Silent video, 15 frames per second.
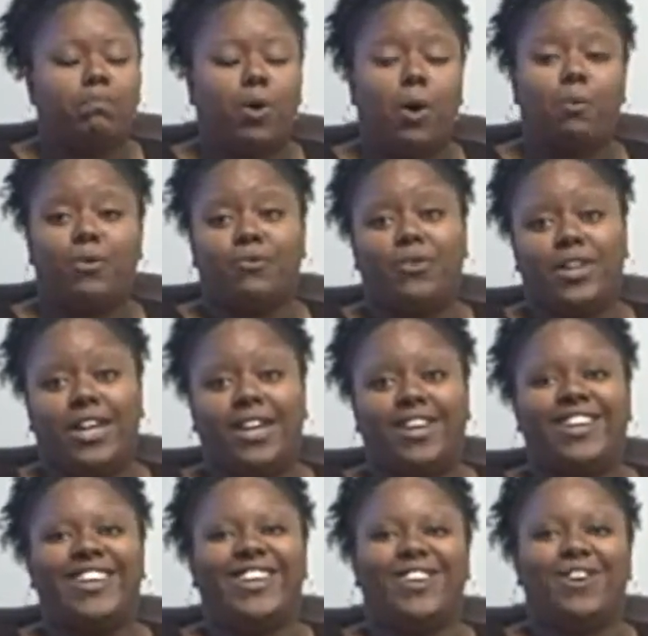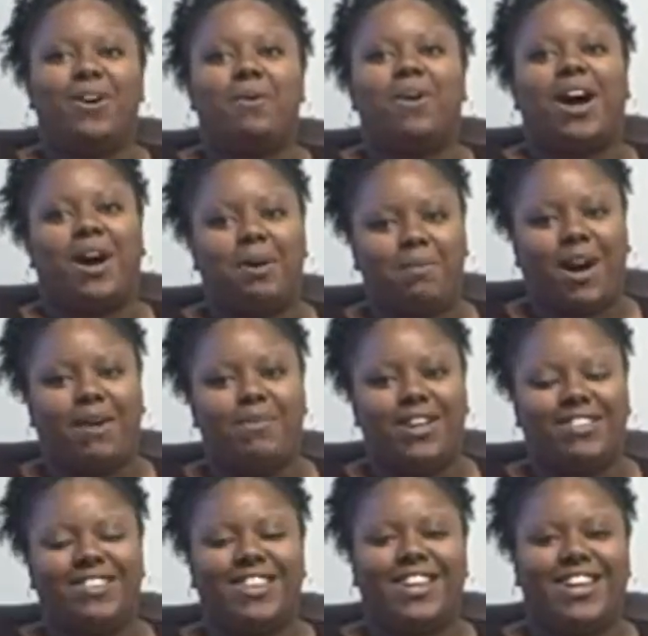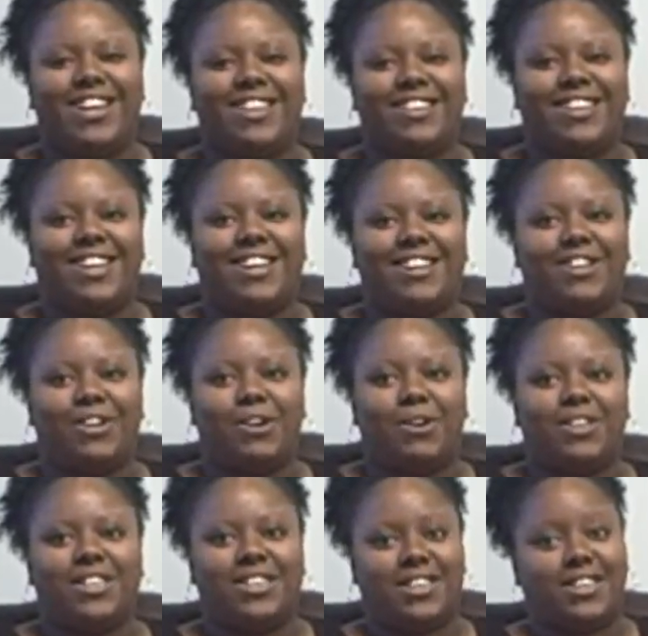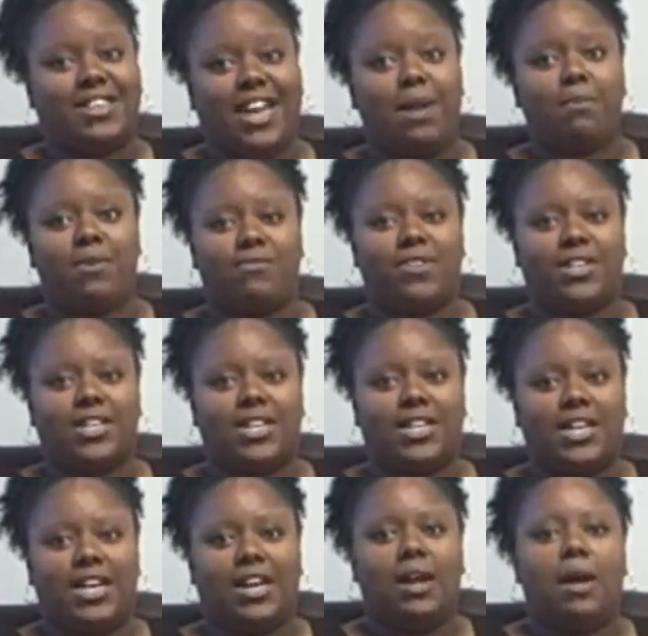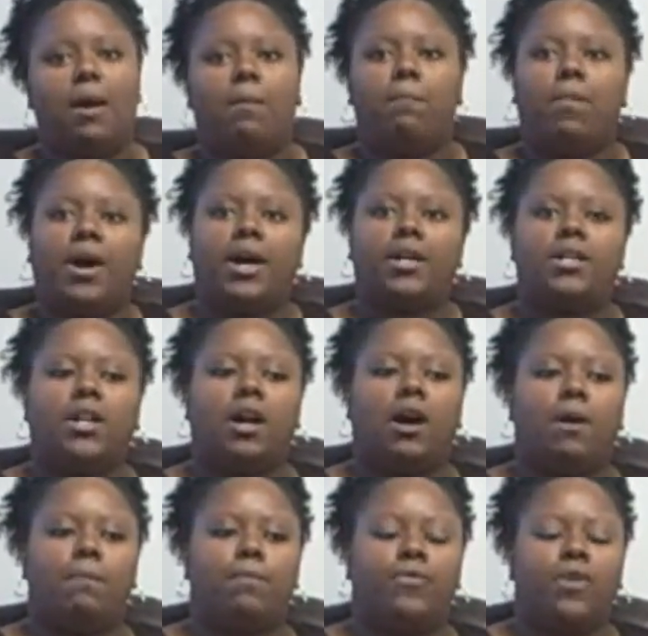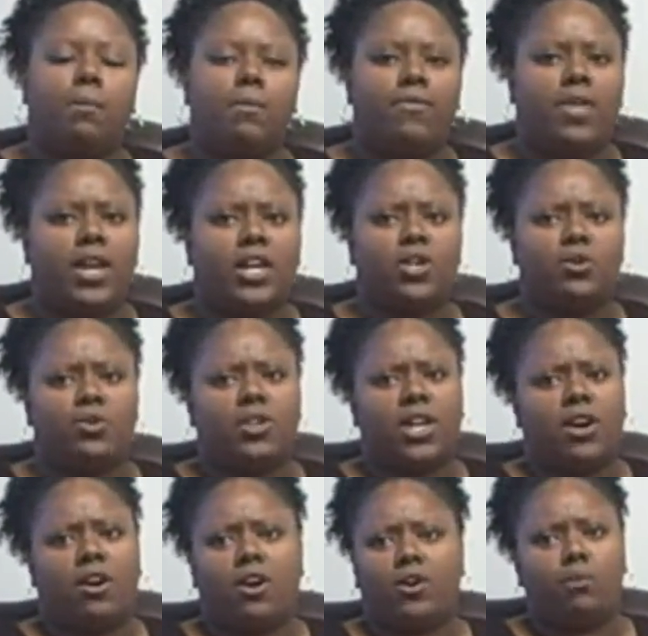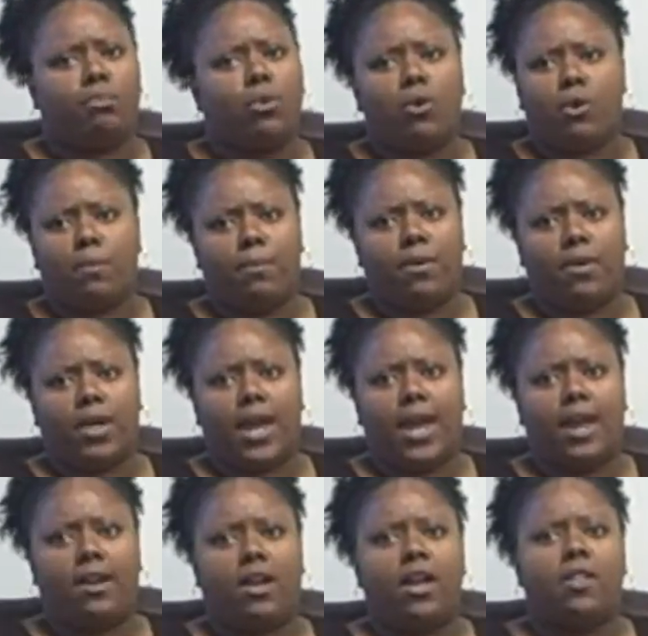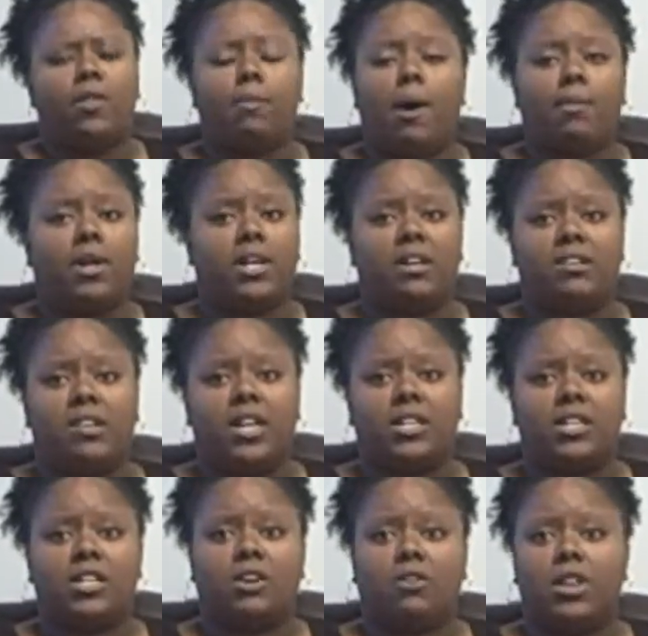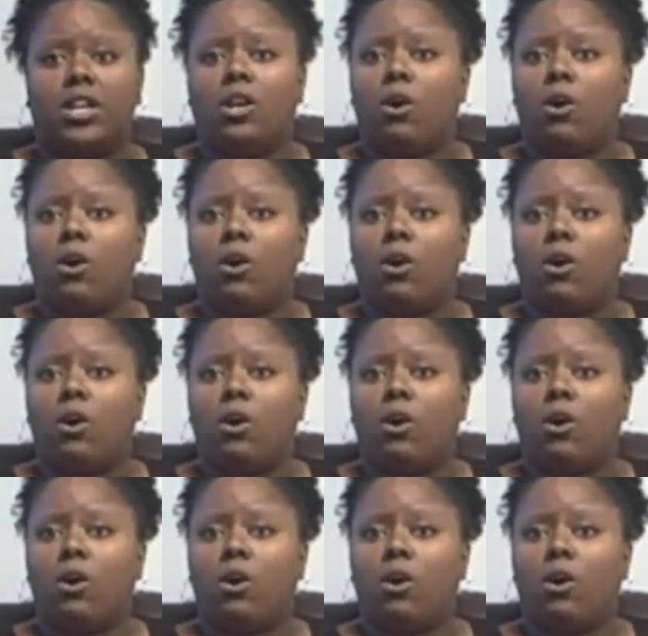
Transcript: Purposefully, obviously it's a detainment facility, but some of the issues there are deplorable, and the public doesn't necessarily